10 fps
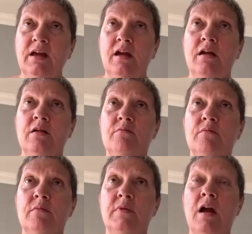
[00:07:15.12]

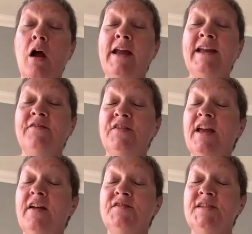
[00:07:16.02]
Um, I even
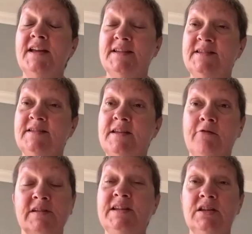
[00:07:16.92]
have
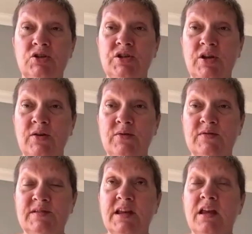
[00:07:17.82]
dexterity
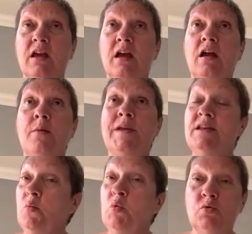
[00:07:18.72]
issues. Mm-hmm. I'm in
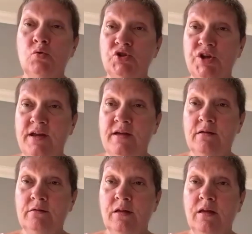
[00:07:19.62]
a wheelchair,
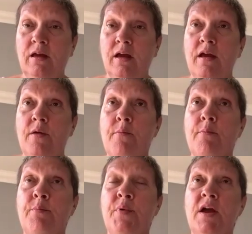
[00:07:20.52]
um,
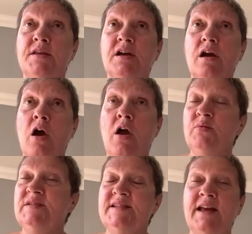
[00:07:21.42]
but I
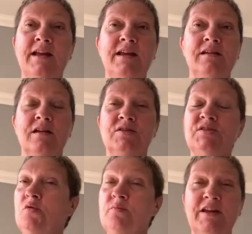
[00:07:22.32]
would say
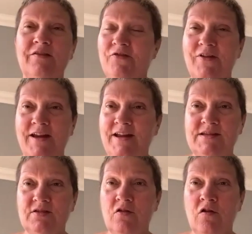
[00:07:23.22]
don't be
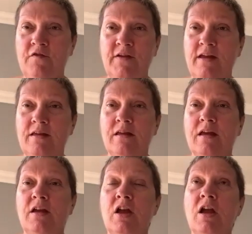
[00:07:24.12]
afraid of it.
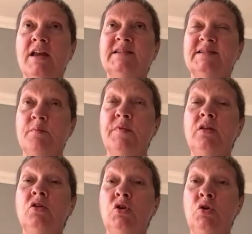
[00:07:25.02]
It's something
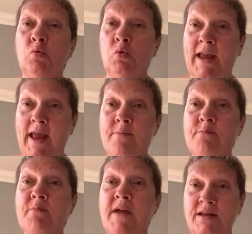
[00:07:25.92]
that you
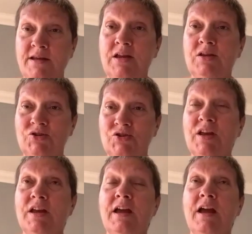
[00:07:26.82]
can manage
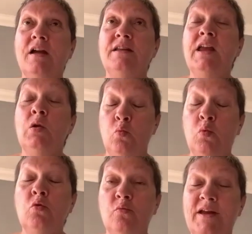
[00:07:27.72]
and it
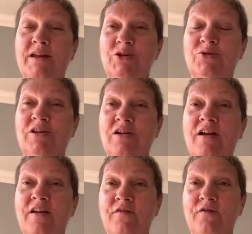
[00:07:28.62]
will make your life